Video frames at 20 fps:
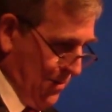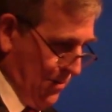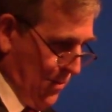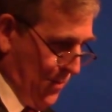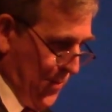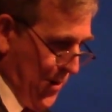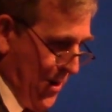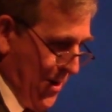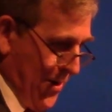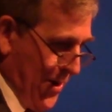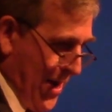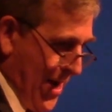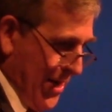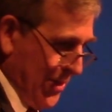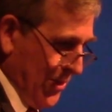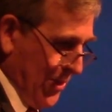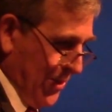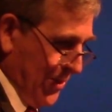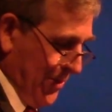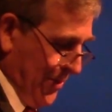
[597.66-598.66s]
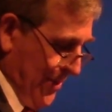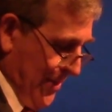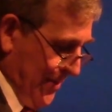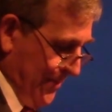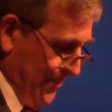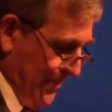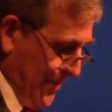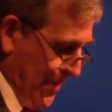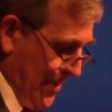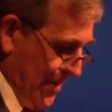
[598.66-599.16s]
Well,
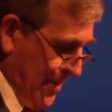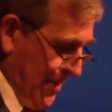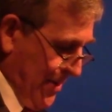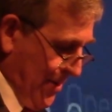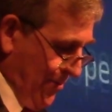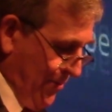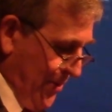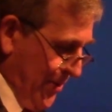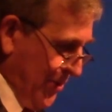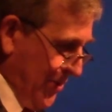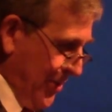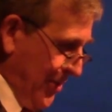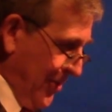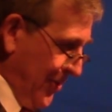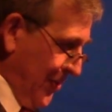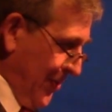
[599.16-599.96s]
paradoxically, A recent